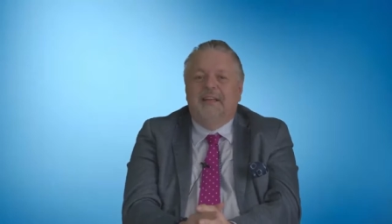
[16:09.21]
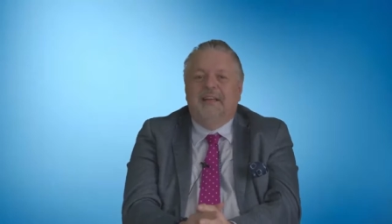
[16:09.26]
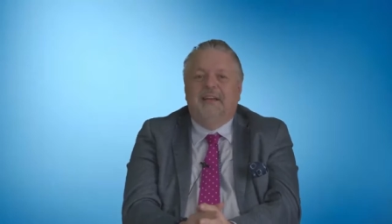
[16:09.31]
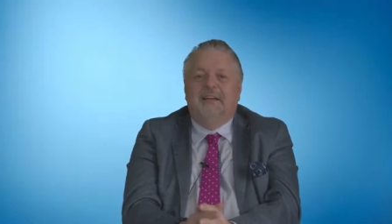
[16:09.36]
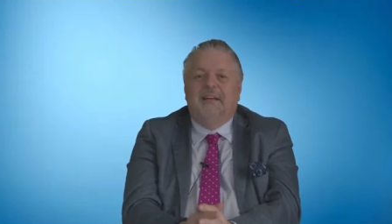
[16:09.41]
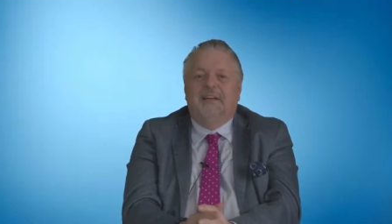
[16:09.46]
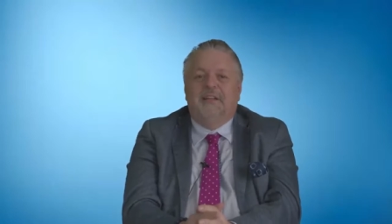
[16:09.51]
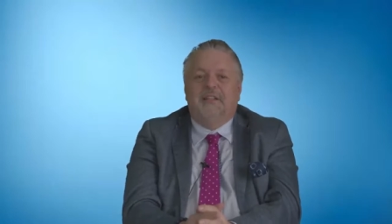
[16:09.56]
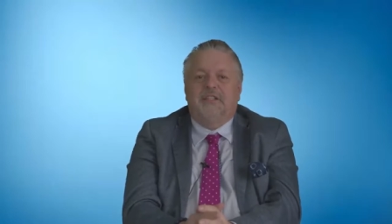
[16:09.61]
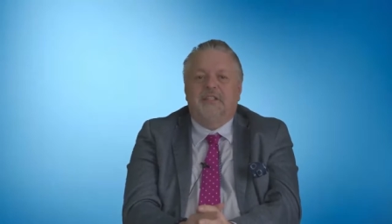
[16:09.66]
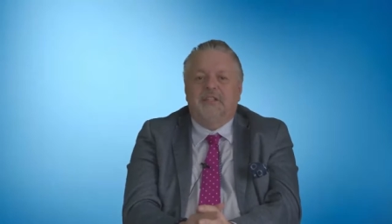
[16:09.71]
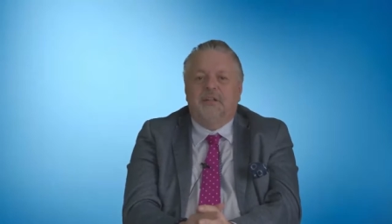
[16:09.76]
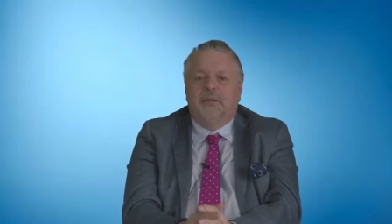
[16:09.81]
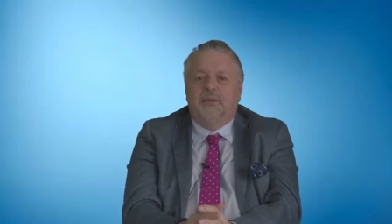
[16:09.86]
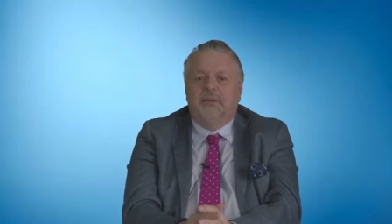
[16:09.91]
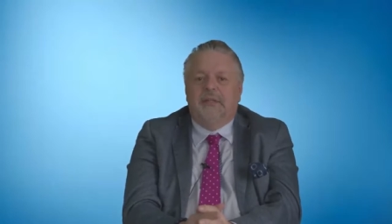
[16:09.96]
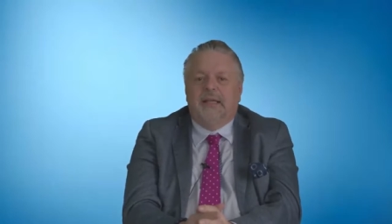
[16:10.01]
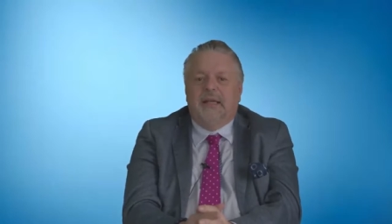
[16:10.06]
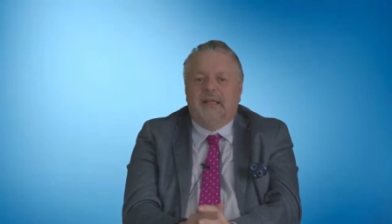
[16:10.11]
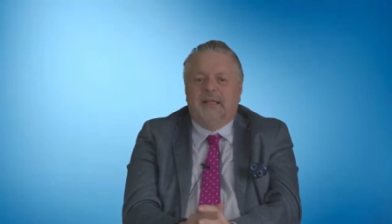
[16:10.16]
Uh,
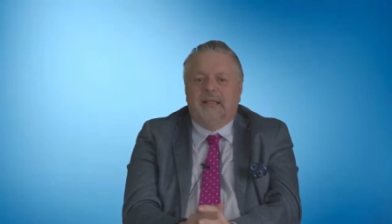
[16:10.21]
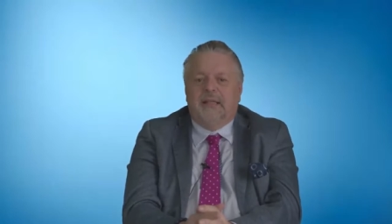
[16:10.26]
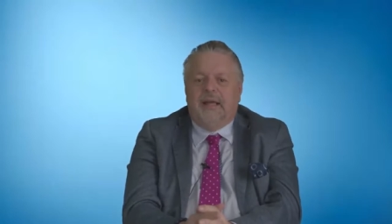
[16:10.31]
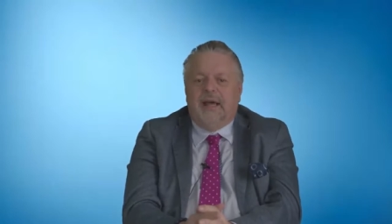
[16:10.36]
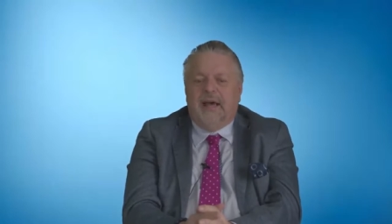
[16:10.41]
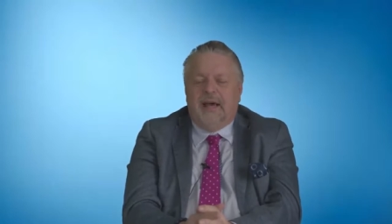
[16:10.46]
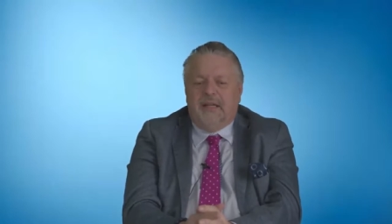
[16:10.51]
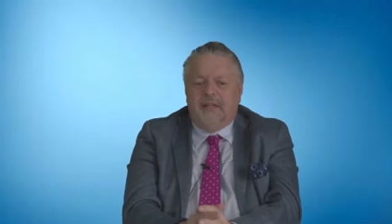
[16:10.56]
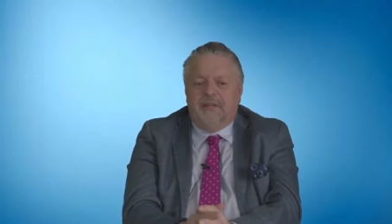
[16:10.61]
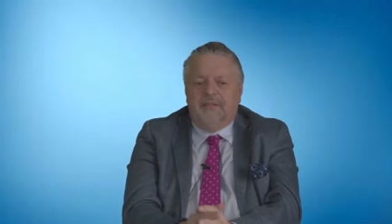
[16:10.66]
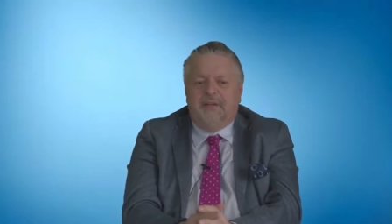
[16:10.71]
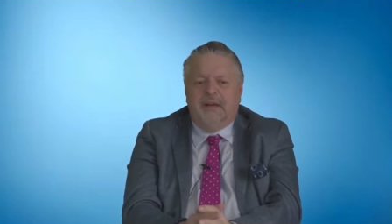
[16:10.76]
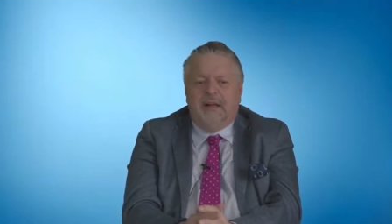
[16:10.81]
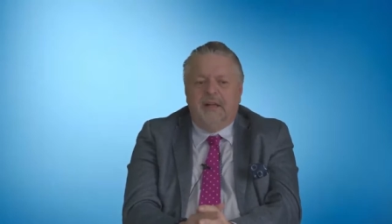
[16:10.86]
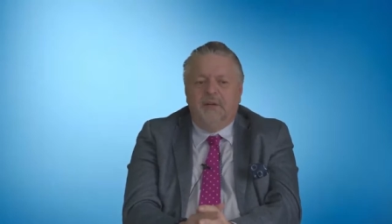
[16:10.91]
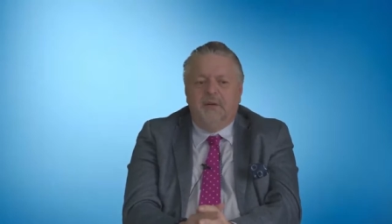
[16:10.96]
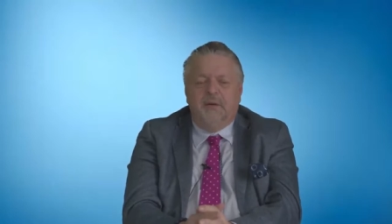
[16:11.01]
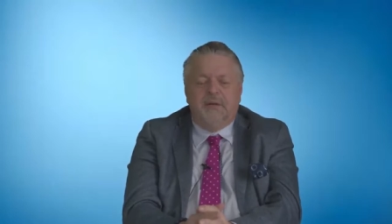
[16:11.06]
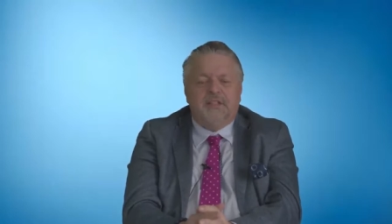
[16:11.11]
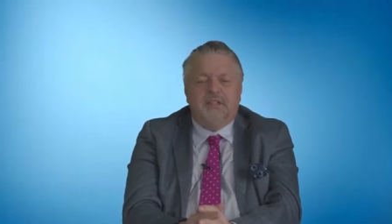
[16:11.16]
so that added
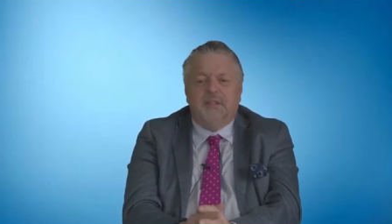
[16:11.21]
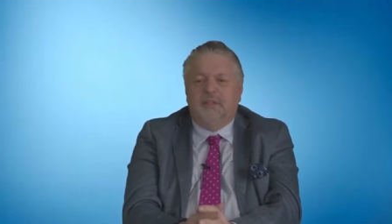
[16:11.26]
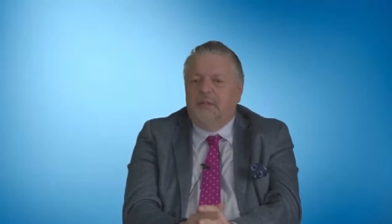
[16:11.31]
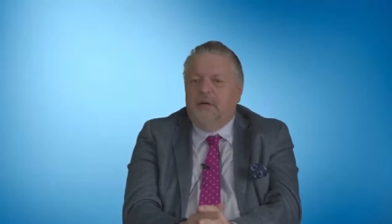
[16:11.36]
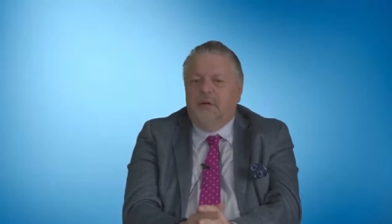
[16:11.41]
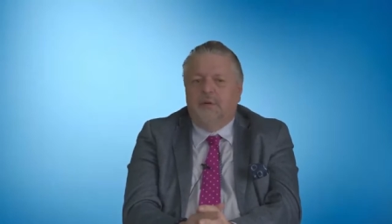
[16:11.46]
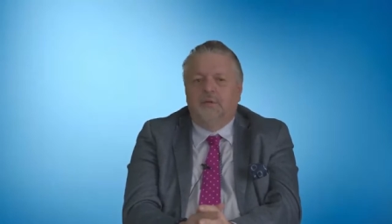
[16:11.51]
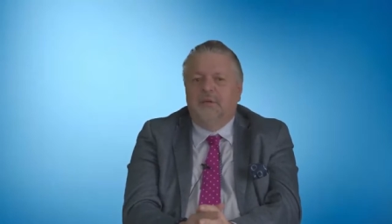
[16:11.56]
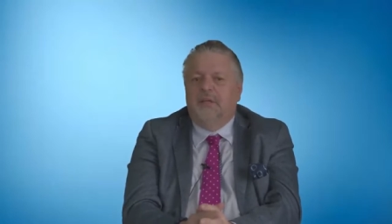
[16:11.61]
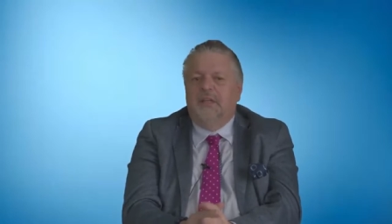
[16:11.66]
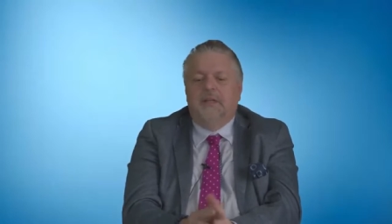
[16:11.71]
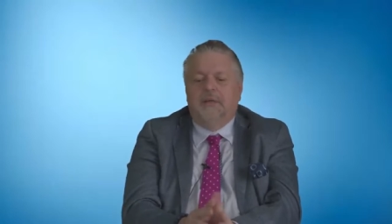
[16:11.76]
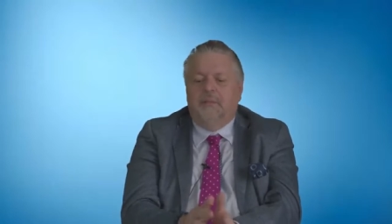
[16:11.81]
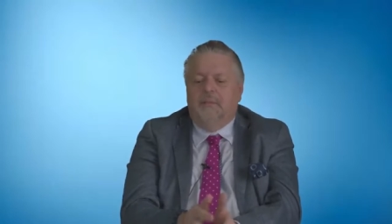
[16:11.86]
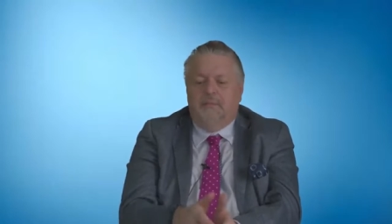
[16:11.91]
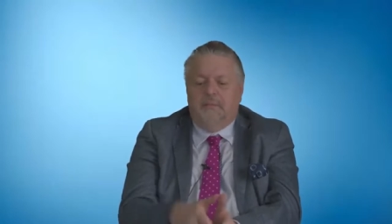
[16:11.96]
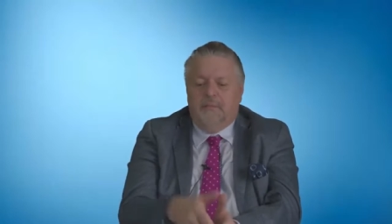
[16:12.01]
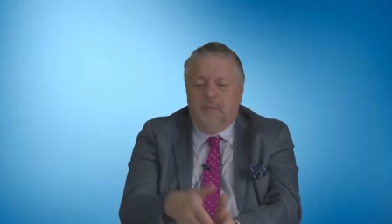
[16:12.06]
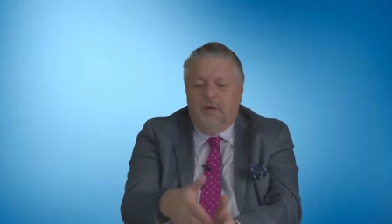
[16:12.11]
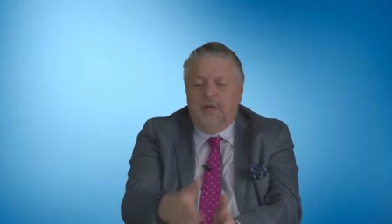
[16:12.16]
value is not only
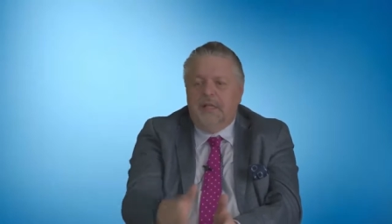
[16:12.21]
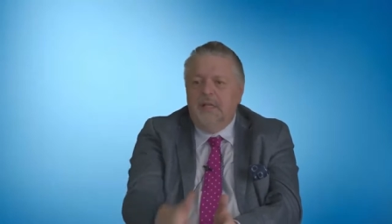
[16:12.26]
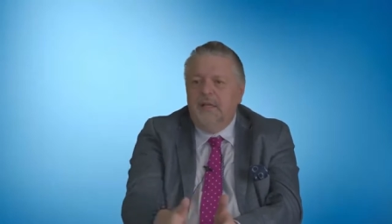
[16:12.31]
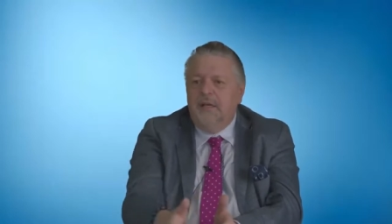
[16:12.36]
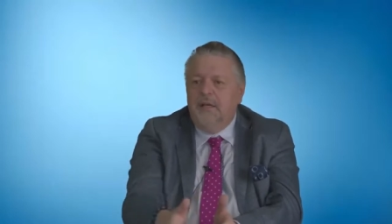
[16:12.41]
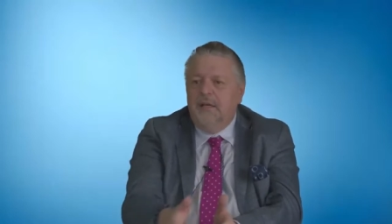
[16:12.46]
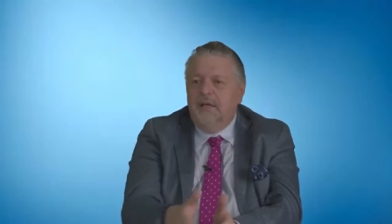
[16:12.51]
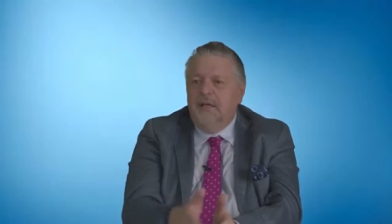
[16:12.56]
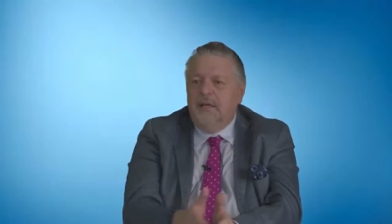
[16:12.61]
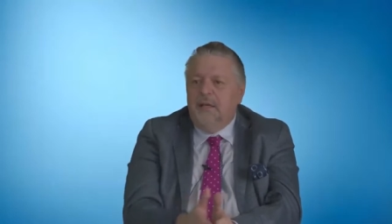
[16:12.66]
money,